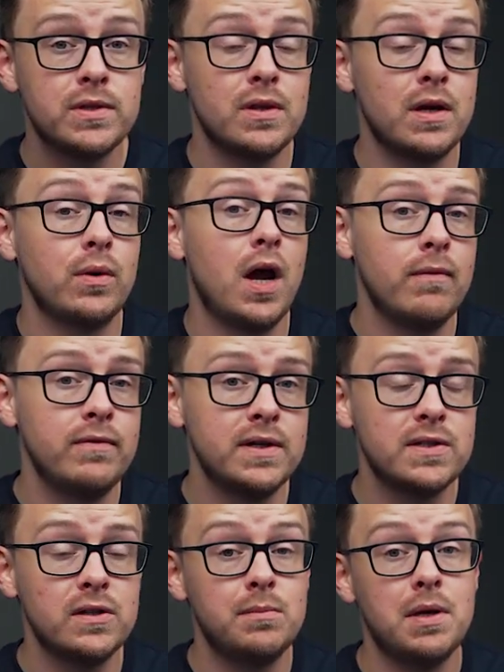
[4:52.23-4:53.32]
So they would
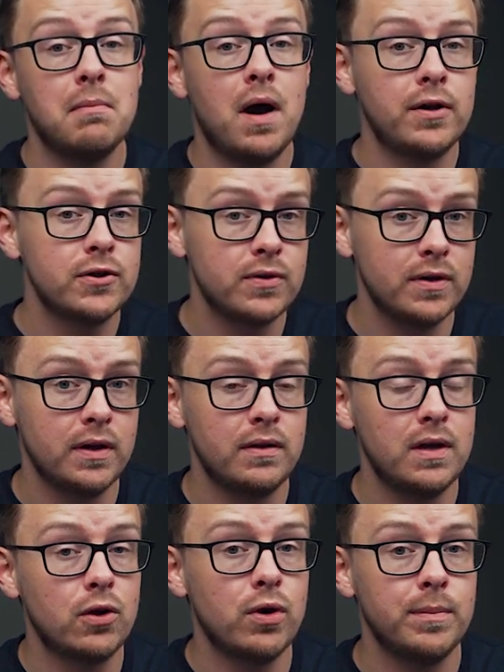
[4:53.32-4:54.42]
obviously be monitoring the
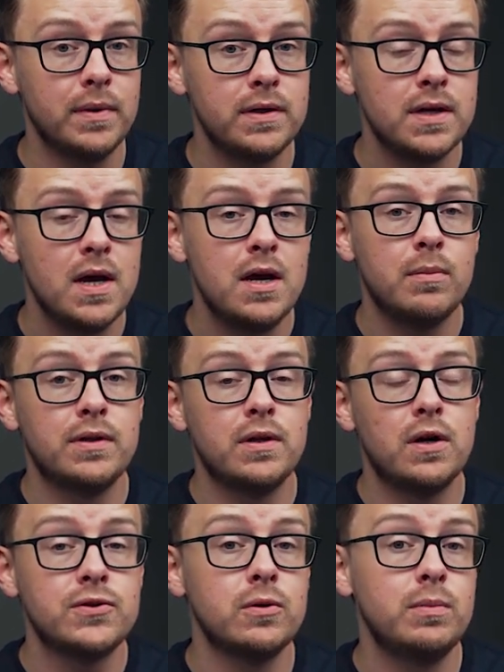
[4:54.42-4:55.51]
equipment, but they'd
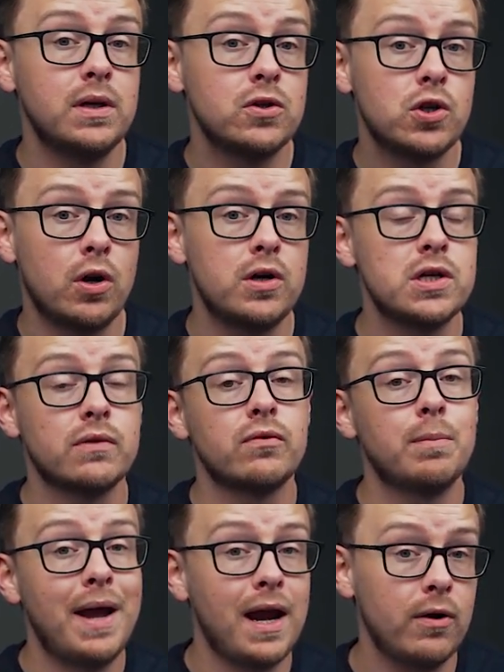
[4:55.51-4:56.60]
also be in charge of
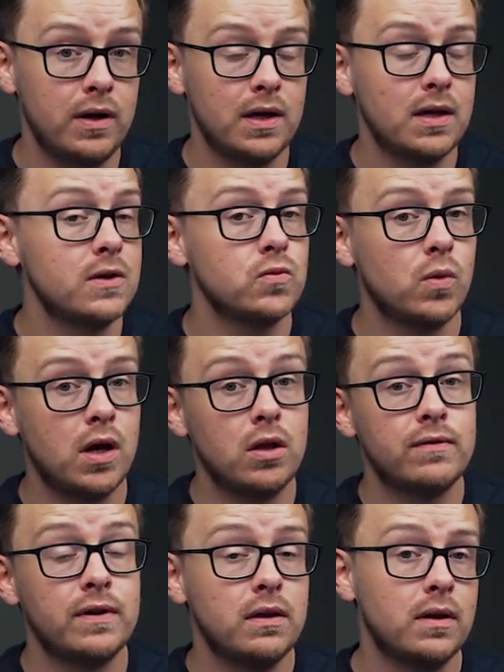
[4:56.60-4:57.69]
repairing it as well
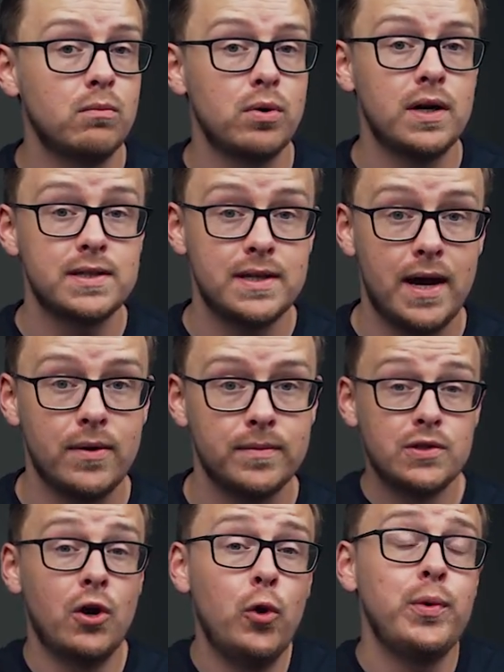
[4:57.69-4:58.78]
if any anything breaks down.
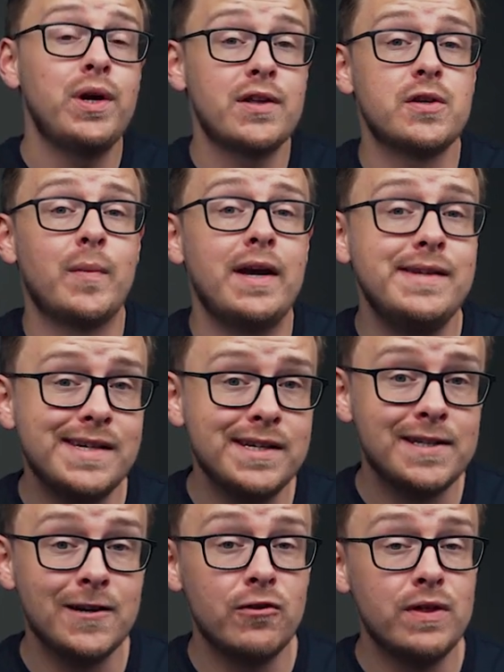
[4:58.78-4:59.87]
So I hope you got some ideas
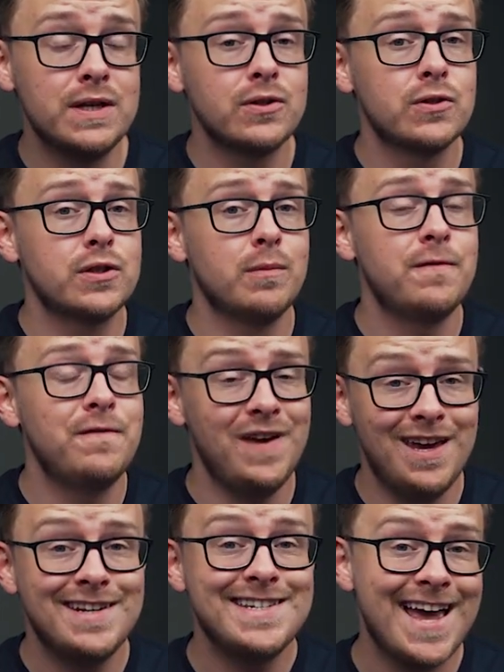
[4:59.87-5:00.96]
here. These are some
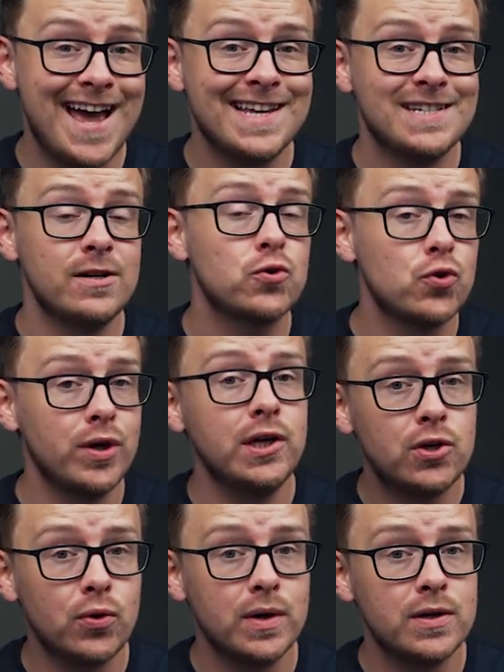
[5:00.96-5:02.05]
fantastic trade
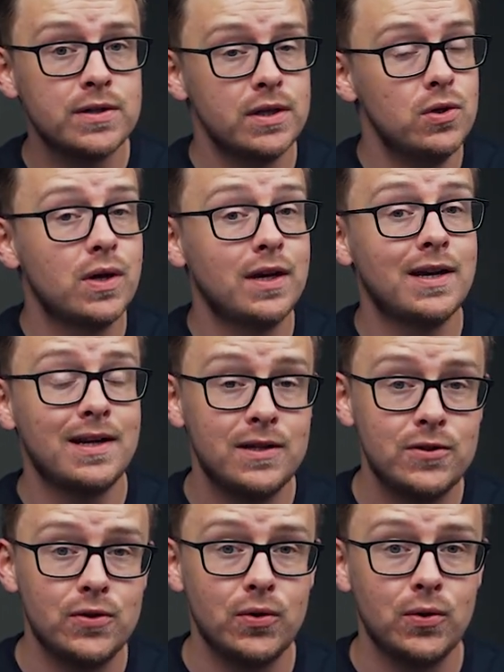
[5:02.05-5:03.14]
careers that you can get
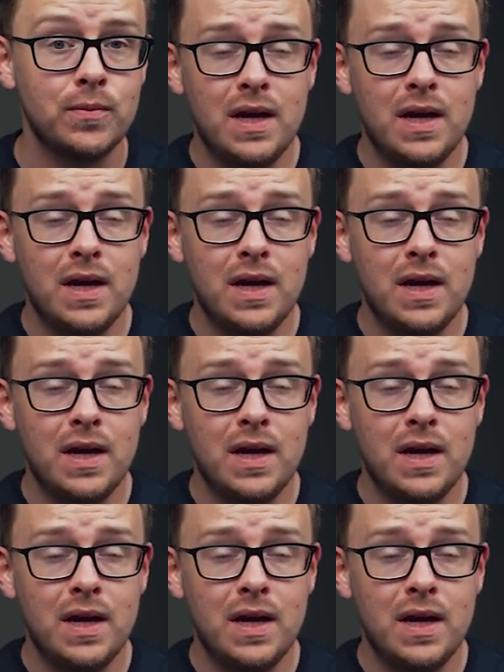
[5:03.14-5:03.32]
into.